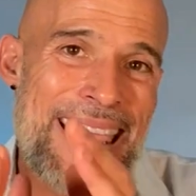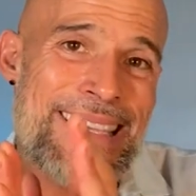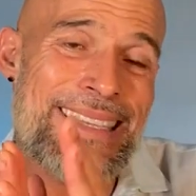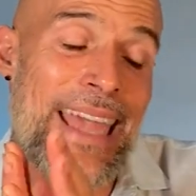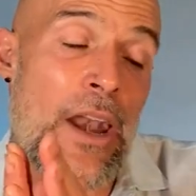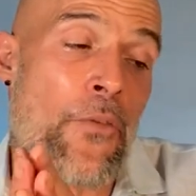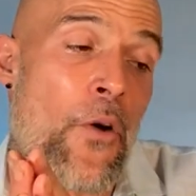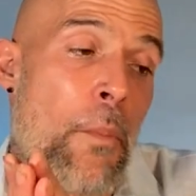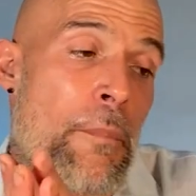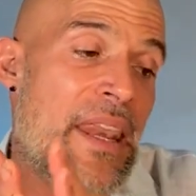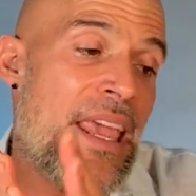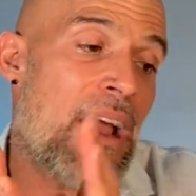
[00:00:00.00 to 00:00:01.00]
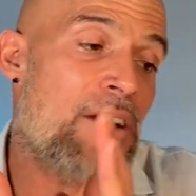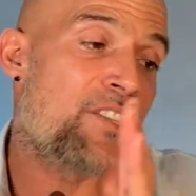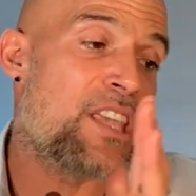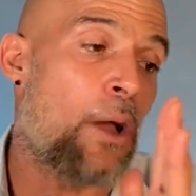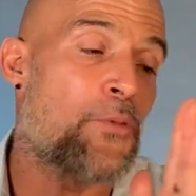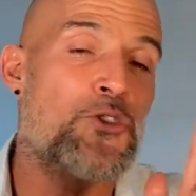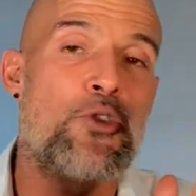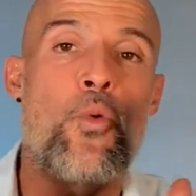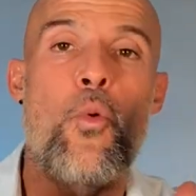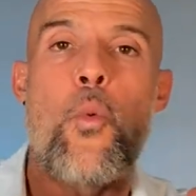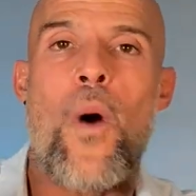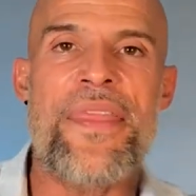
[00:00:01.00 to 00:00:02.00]
and instead of opening ourselves
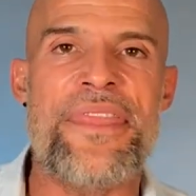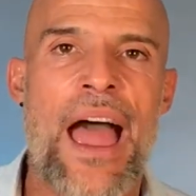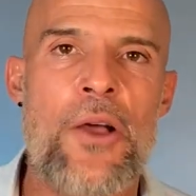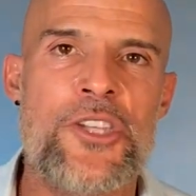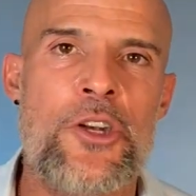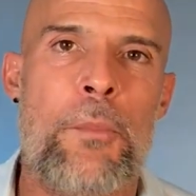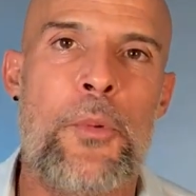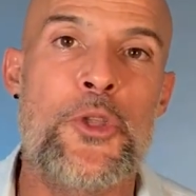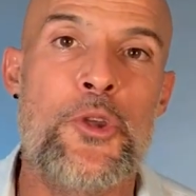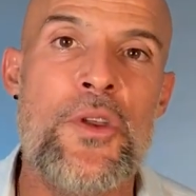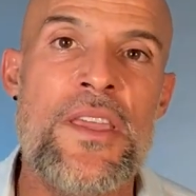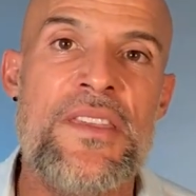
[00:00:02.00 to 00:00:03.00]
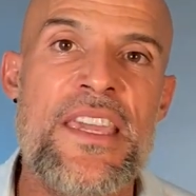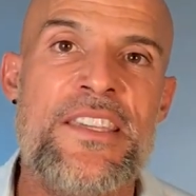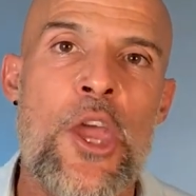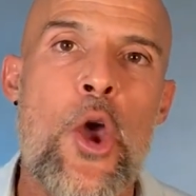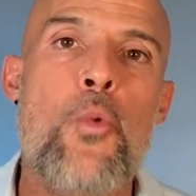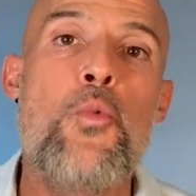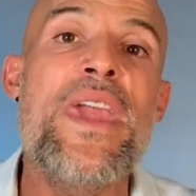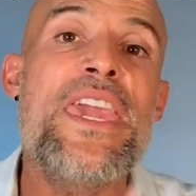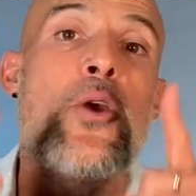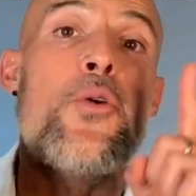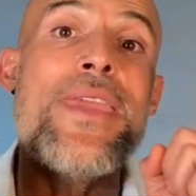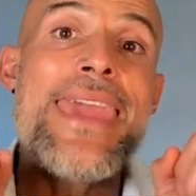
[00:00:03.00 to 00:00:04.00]
to 1,000 opportunities,
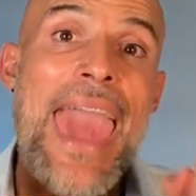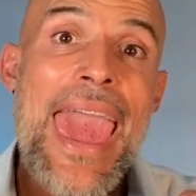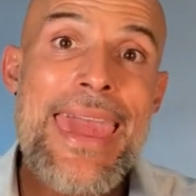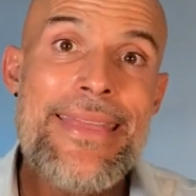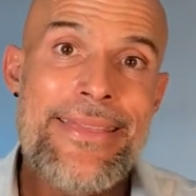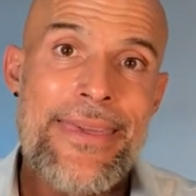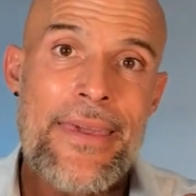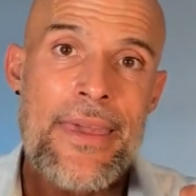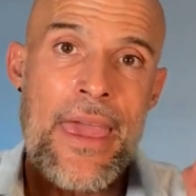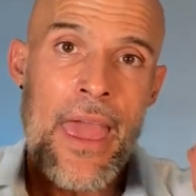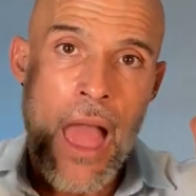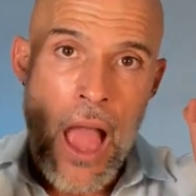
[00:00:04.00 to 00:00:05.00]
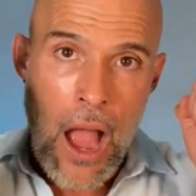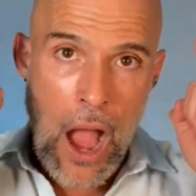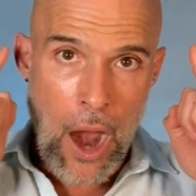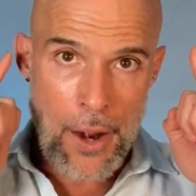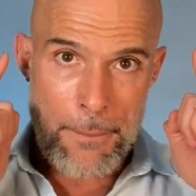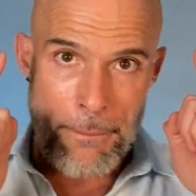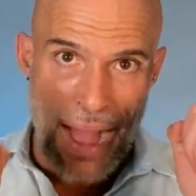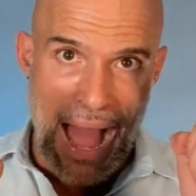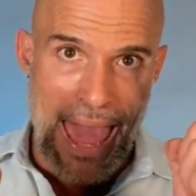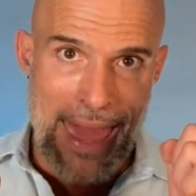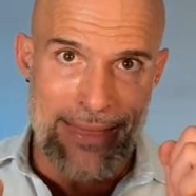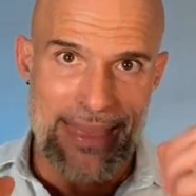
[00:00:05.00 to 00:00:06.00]
we create. Our
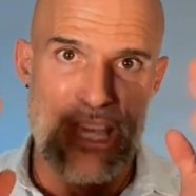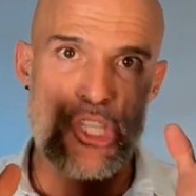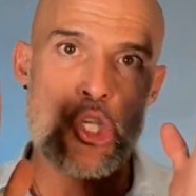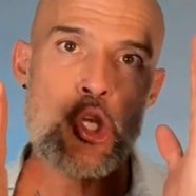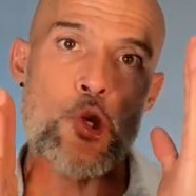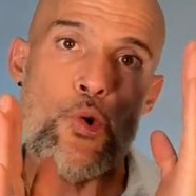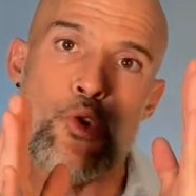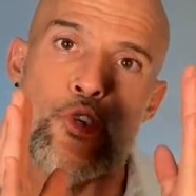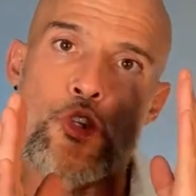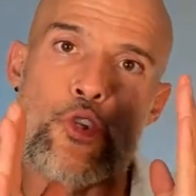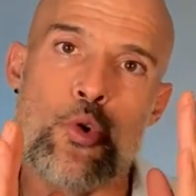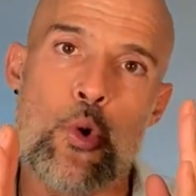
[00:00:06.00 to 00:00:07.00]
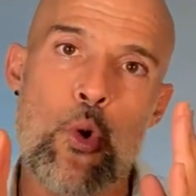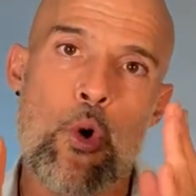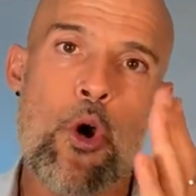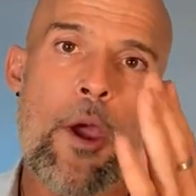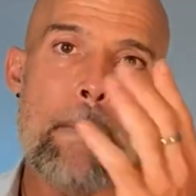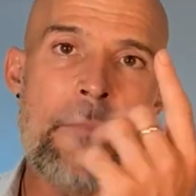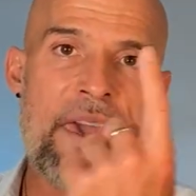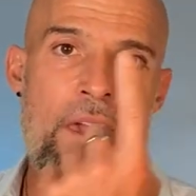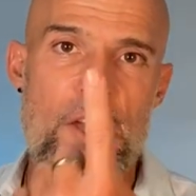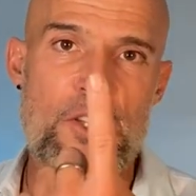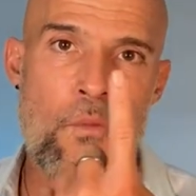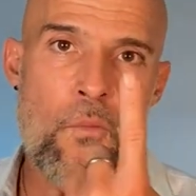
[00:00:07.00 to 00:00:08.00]
mind is used to,
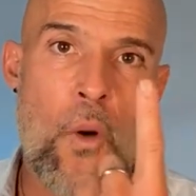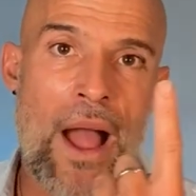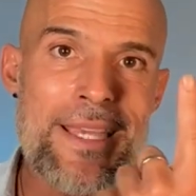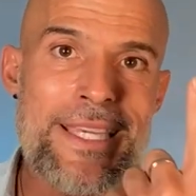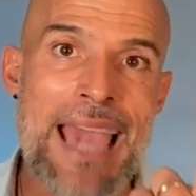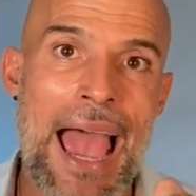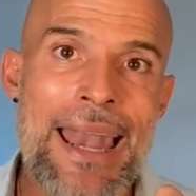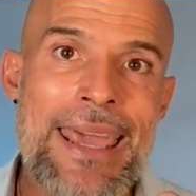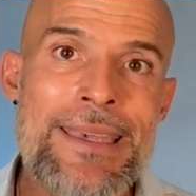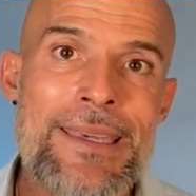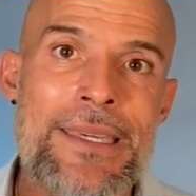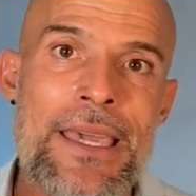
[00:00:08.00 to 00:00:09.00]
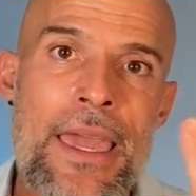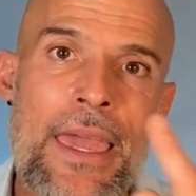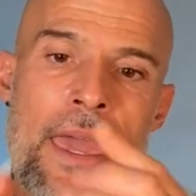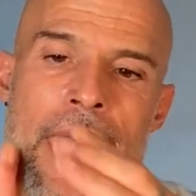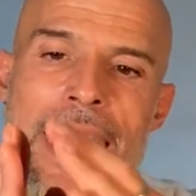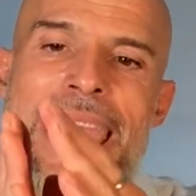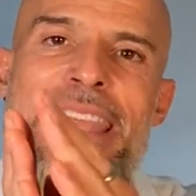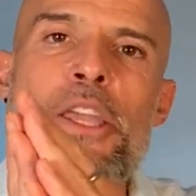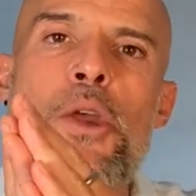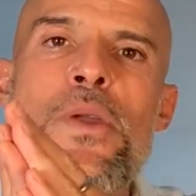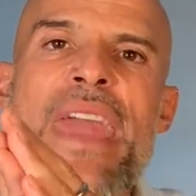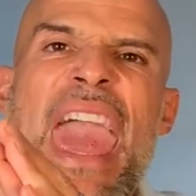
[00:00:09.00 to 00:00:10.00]
because of one challenge,
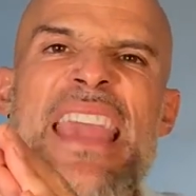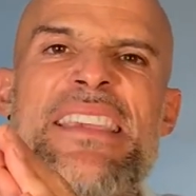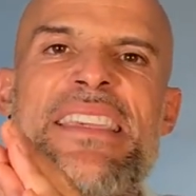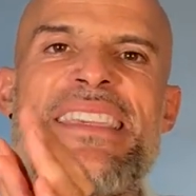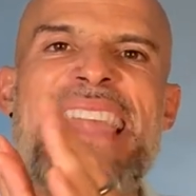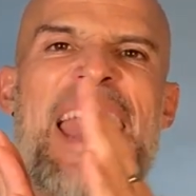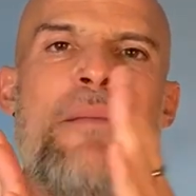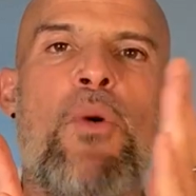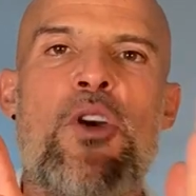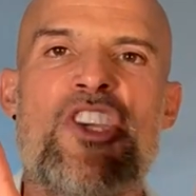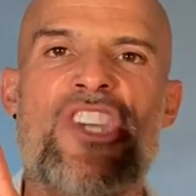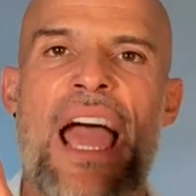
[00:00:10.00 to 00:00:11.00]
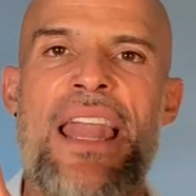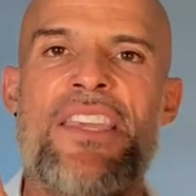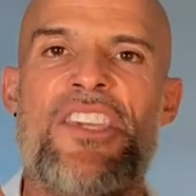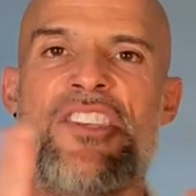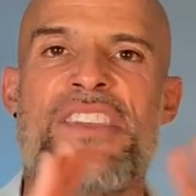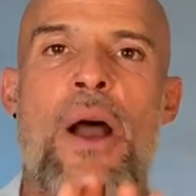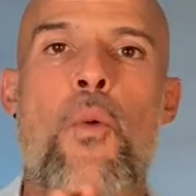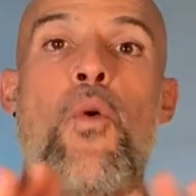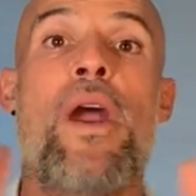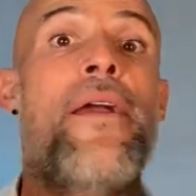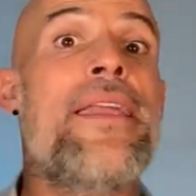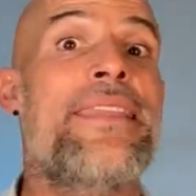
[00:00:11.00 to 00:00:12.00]
it creates 10 more challenges
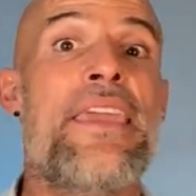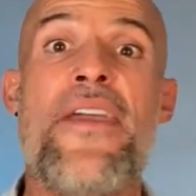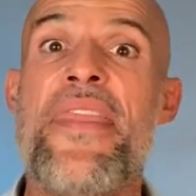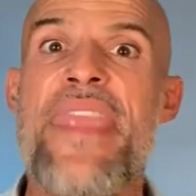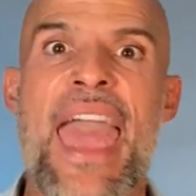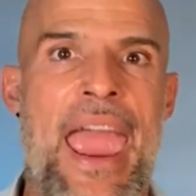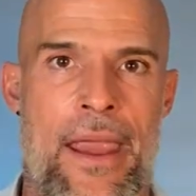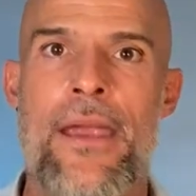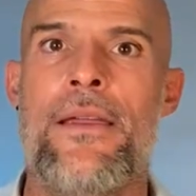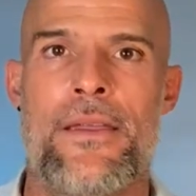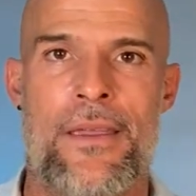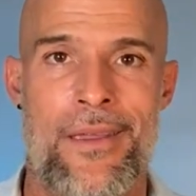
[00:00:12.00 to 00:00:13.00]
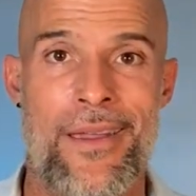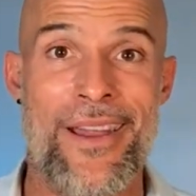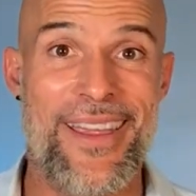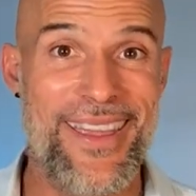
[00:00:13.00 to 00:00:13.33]
that weren't even there,